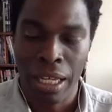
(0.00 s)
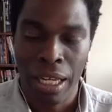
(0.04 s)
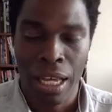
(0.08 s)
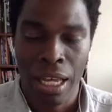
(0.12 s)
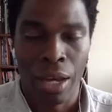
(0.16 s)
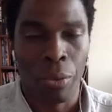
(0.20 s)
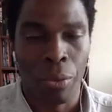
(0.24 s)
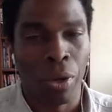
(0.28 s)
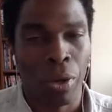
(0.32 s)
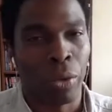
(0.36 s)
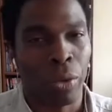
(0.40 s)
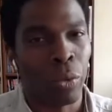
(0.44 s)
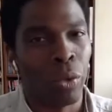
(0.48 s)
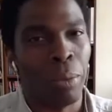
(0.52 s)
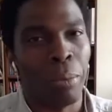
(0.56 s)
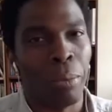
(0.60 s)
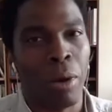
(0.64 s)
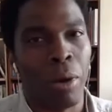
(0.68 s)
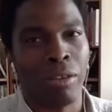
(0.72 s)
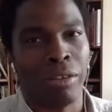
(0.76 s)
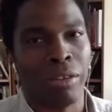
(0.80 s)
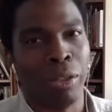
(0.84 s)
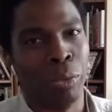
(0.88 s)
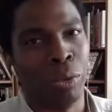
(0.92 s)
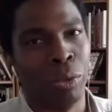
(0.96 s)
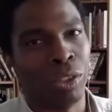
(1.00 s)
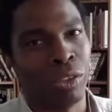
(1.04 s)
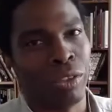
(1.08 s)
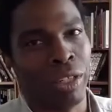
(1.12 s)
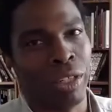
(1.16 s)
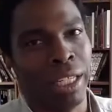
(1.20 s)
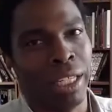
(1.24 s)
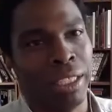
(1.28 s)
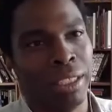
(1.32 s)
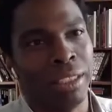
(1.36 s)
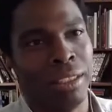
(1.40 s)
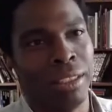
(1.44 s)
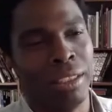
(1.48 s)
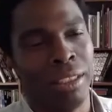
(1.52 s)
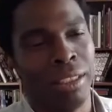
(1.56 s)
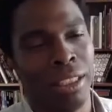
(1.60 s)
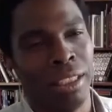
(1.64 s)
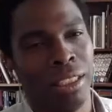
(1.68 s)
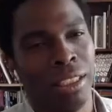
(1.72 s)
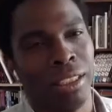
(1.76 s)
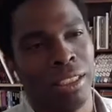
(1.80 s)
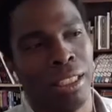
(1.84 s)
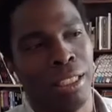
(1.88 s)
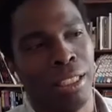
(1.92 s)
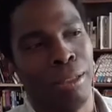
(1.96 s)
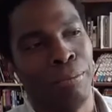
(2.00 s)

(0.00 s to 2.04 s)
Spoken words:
And working with Margaret was great. She's